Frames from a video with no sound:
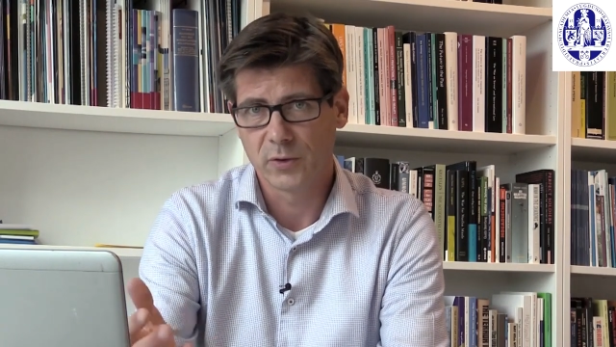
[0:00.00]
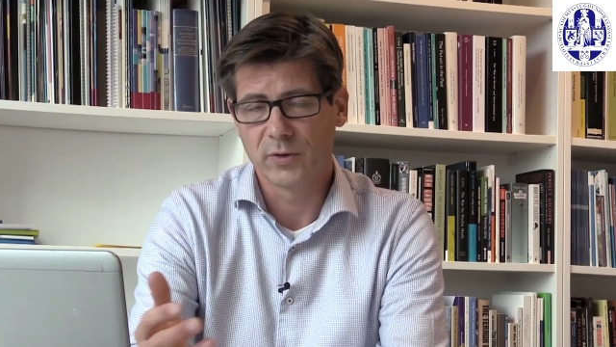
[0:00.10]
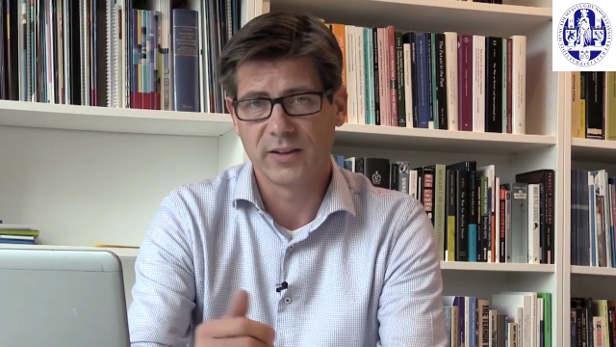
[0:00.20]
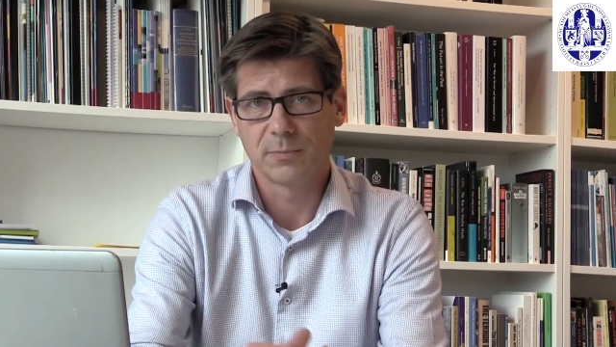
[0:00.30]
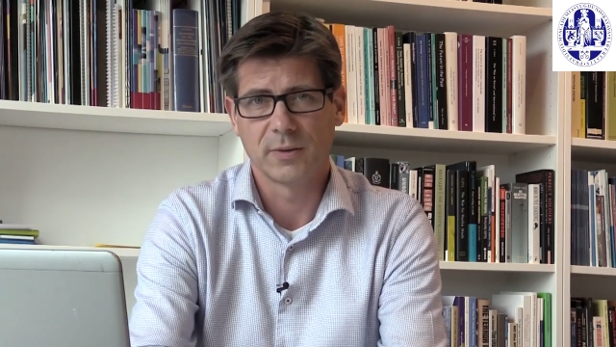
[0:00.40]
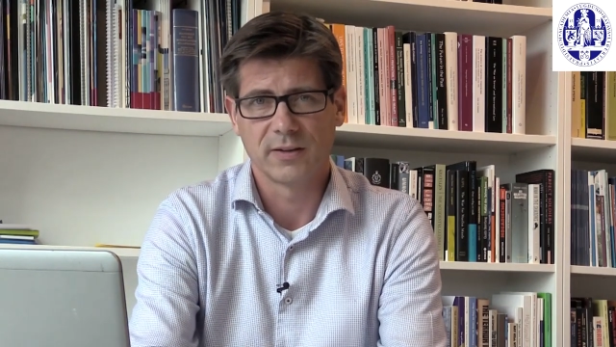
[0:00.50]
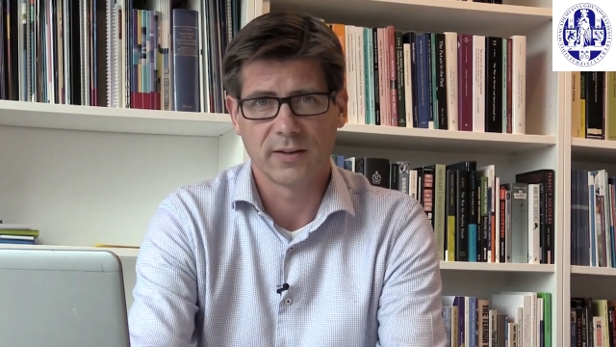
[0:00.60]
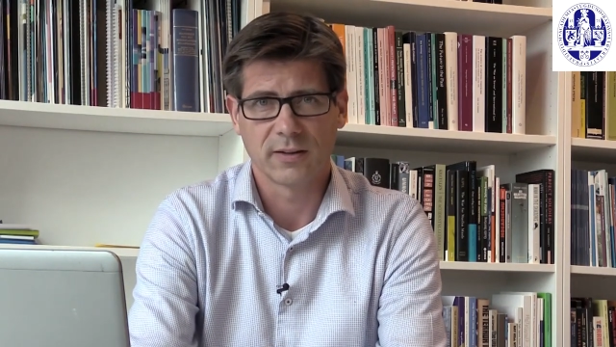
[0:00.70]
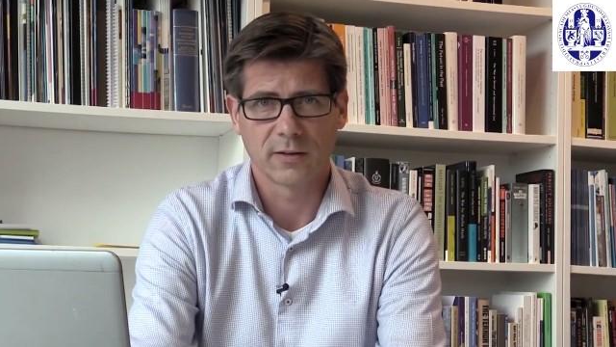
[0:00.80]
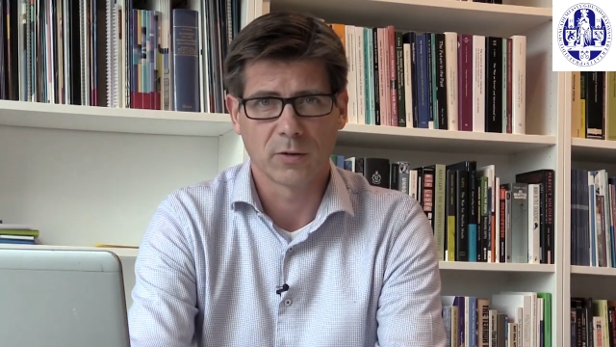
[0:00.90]
to this
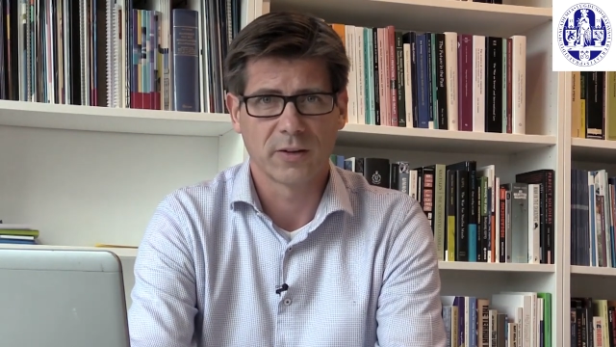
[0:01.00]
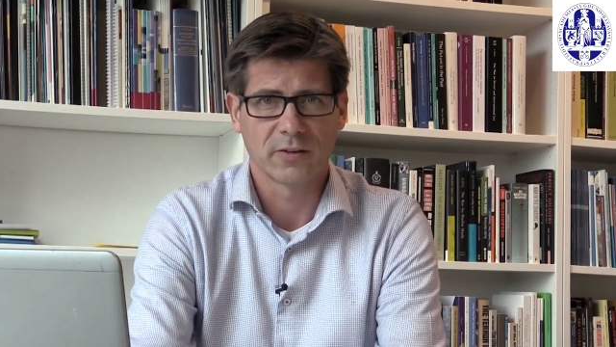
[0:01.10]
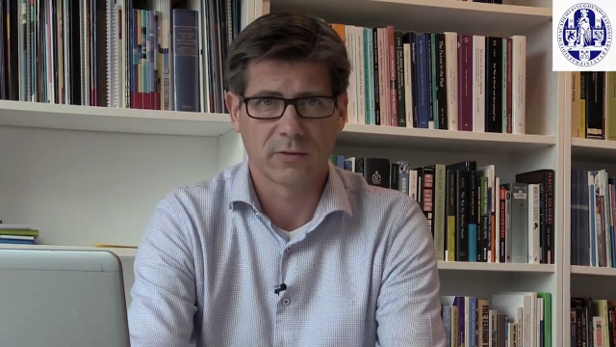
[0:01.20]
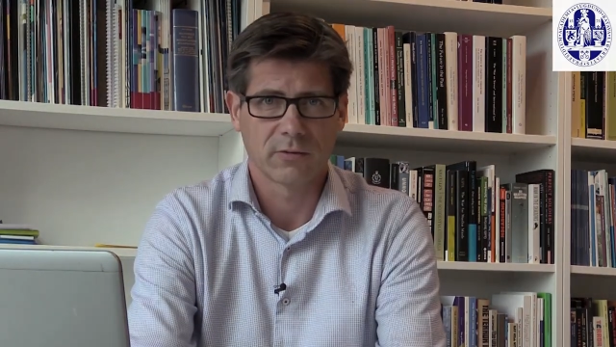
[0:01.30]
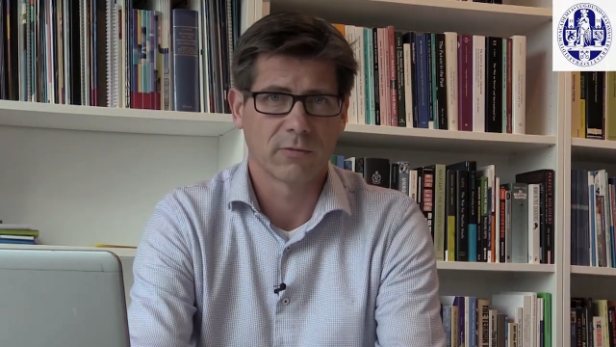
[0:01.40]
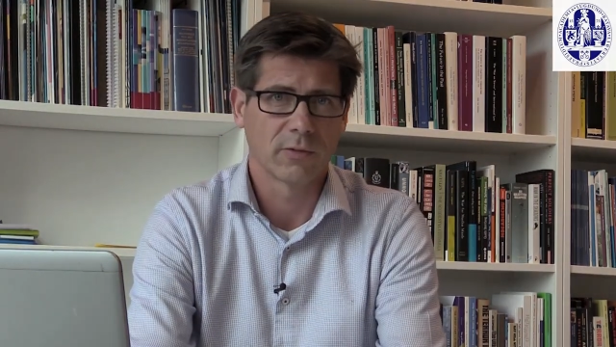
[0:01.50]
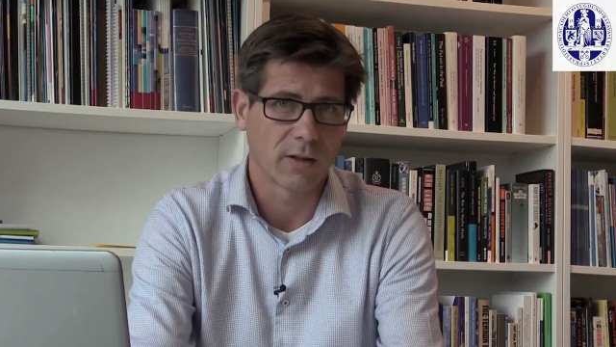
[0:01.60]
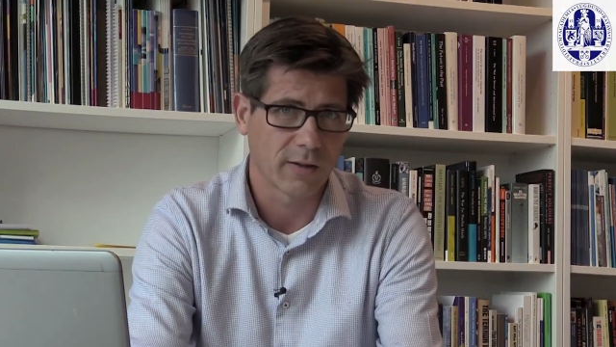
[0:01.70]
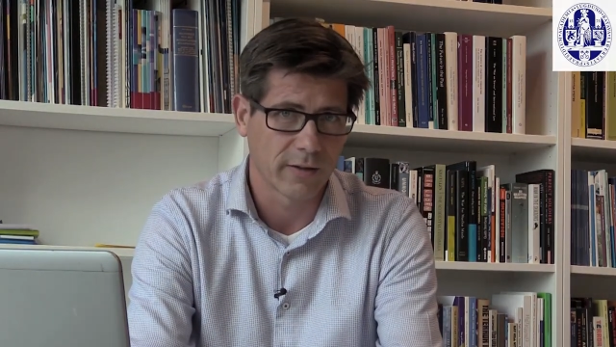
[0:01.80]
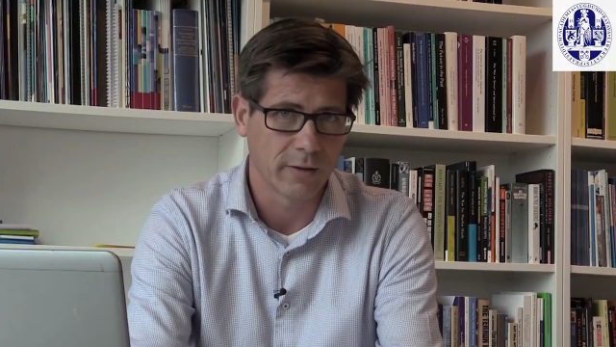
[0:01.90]
particular question
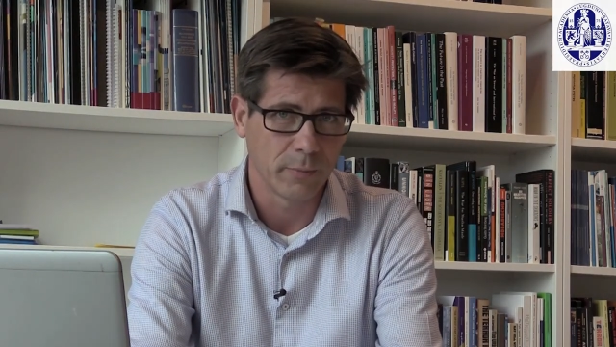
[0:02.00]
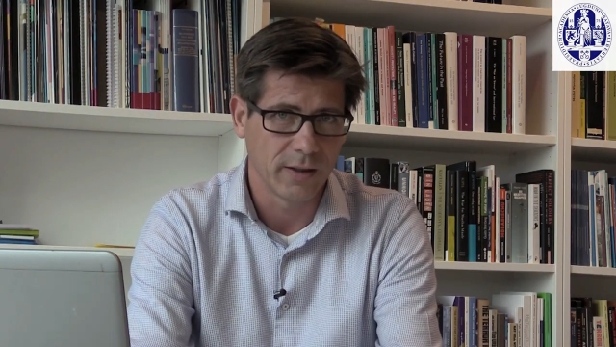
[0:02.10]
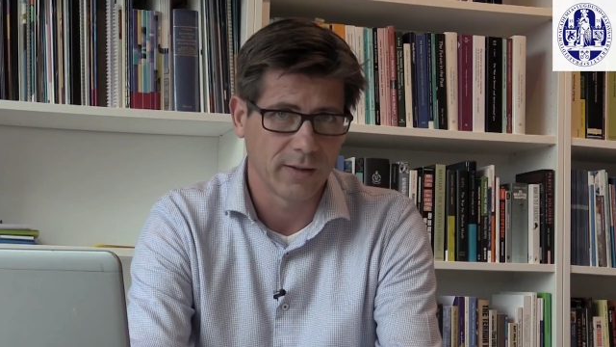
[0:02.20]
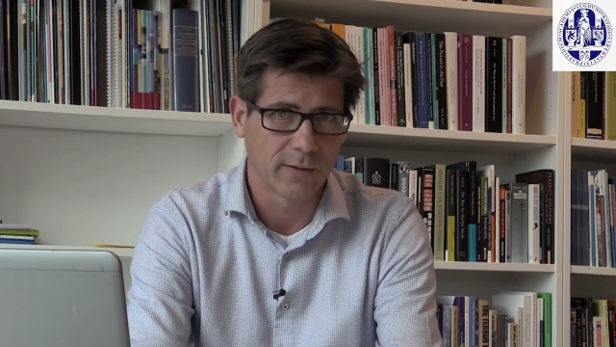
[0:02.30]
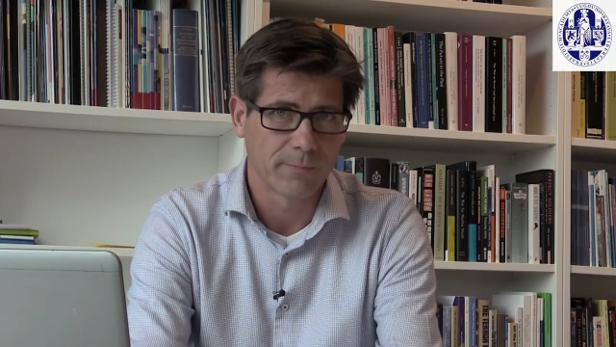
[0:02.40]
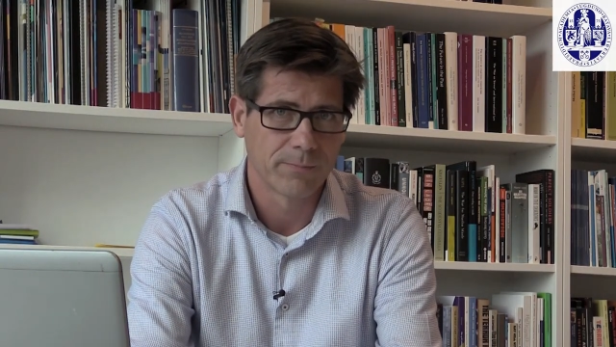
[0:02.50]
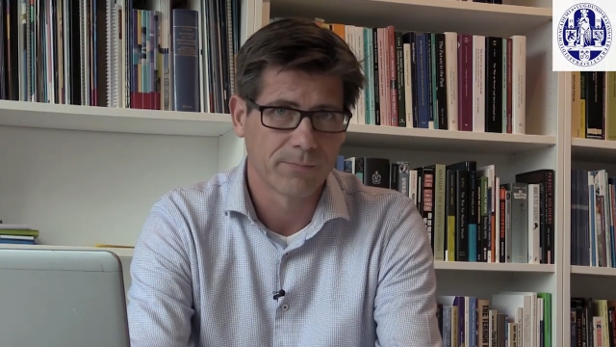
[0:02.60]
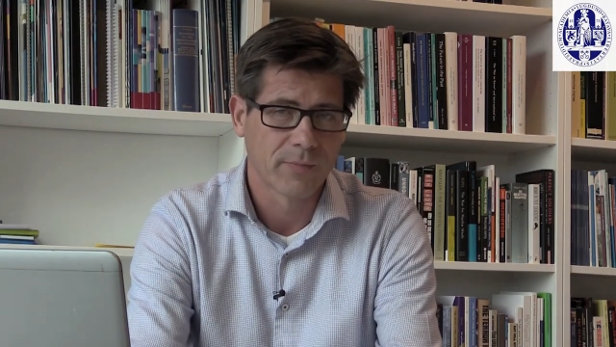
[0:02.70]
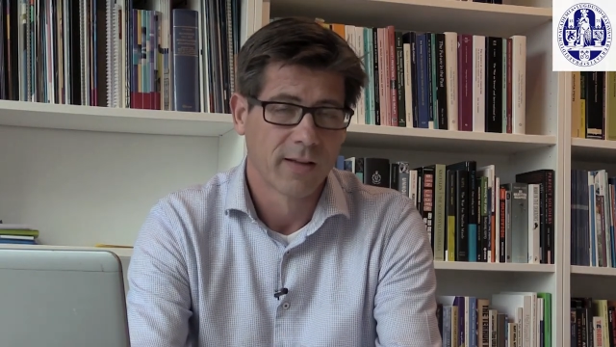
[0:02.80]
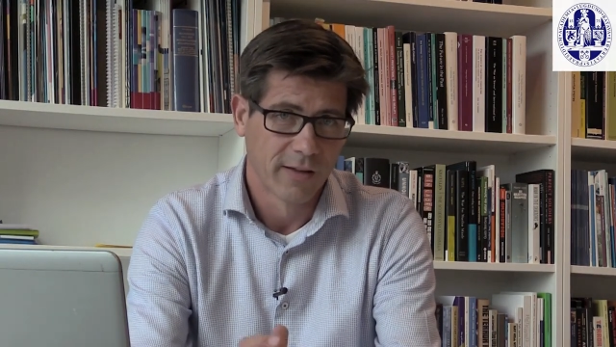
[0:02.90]
regarding the media.
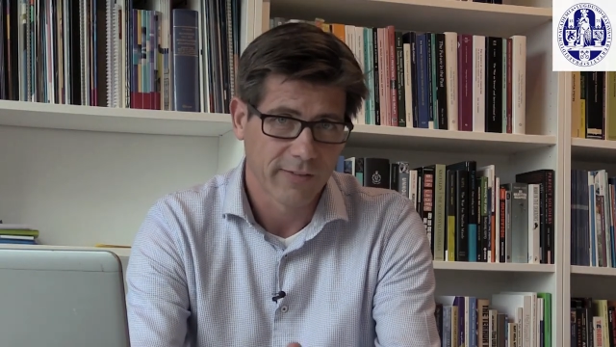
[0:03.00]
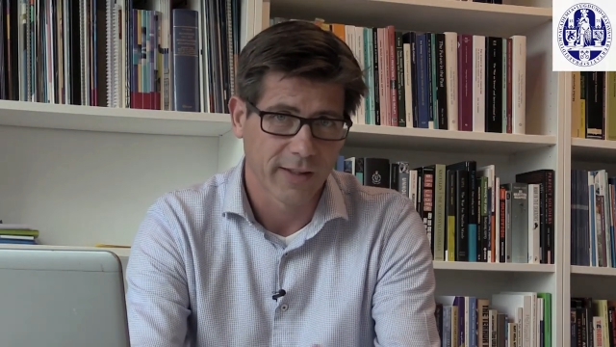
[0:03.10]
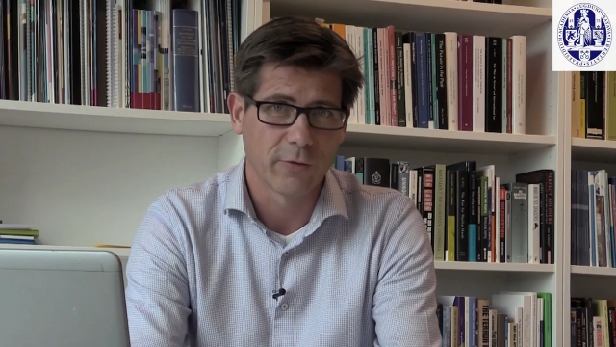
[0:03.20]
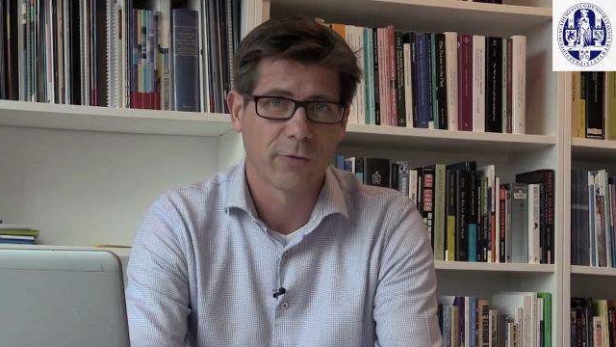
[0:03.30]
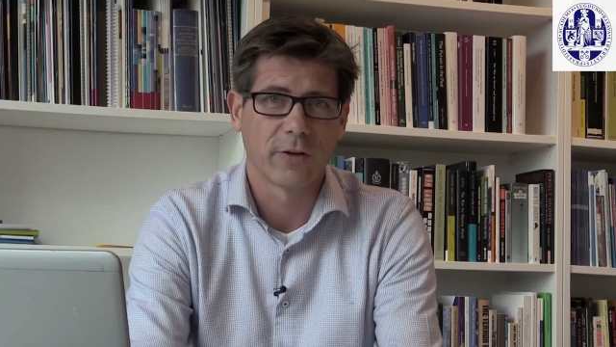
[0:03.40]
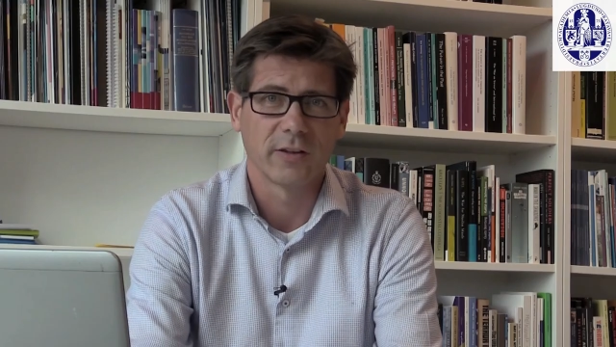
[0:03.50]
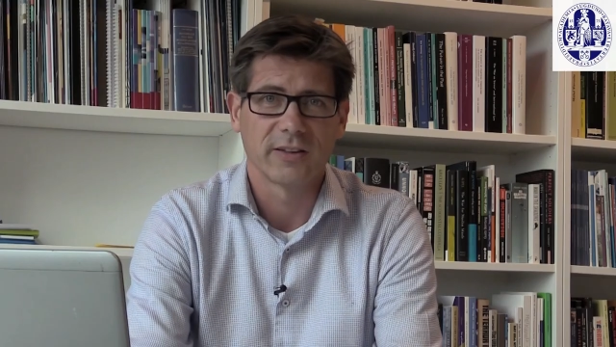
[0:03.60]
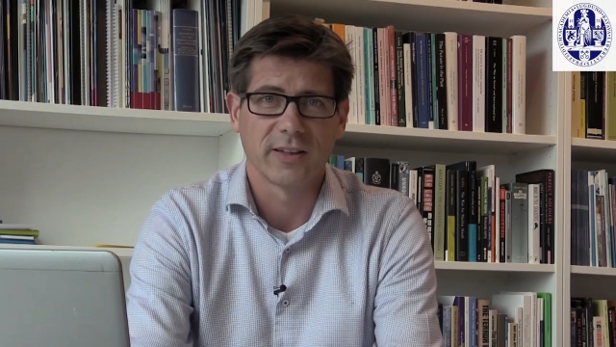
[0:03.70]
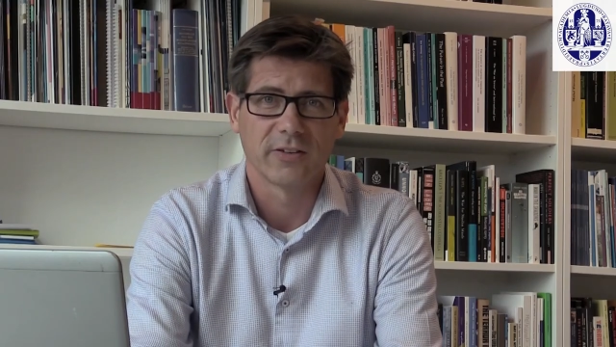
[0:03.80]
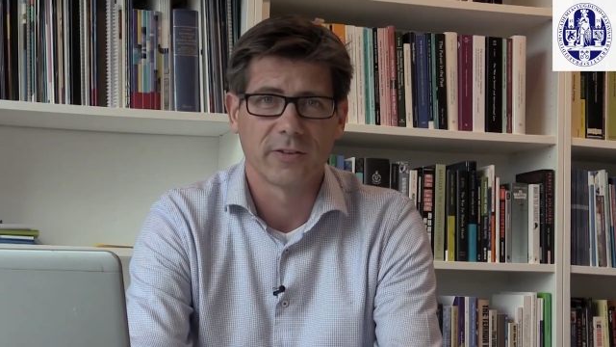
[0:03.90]
Thank you for your
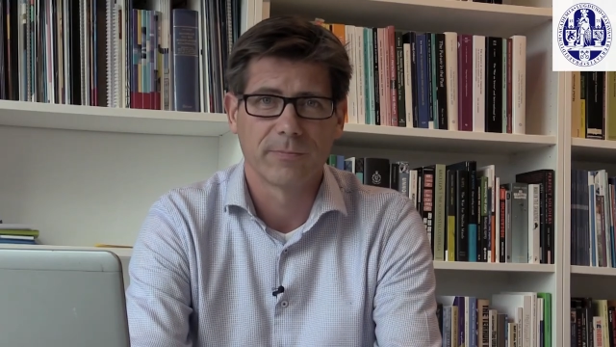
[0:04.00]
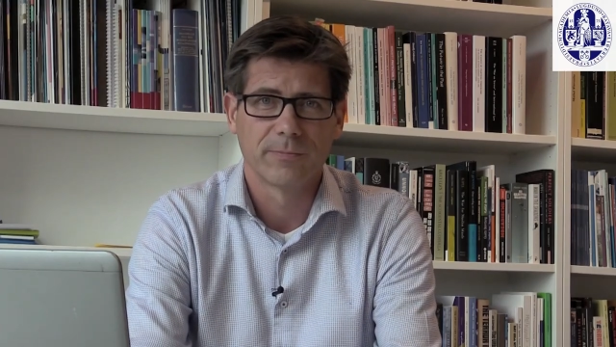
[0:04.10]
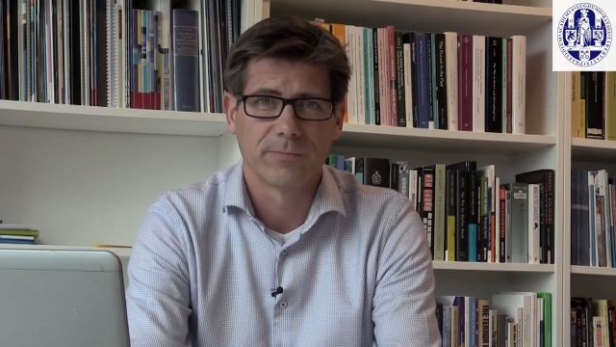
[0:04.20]
attention.